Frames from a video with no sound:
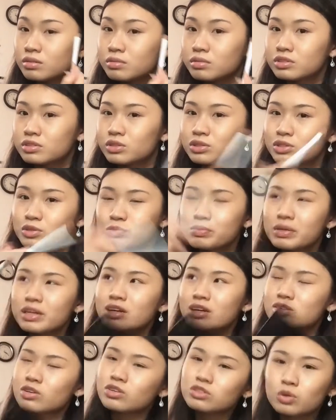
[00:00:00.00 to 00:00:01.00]
social media
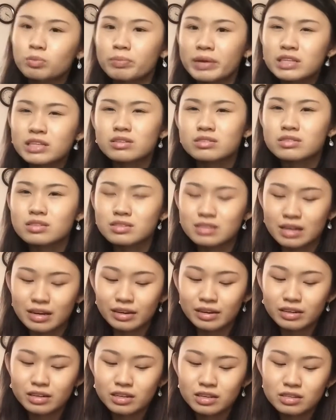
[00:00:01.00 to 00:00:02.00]
is also based on
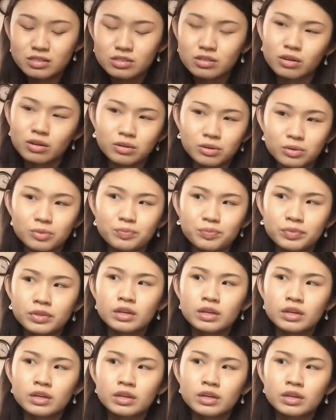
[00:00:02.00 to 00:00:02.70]
society, so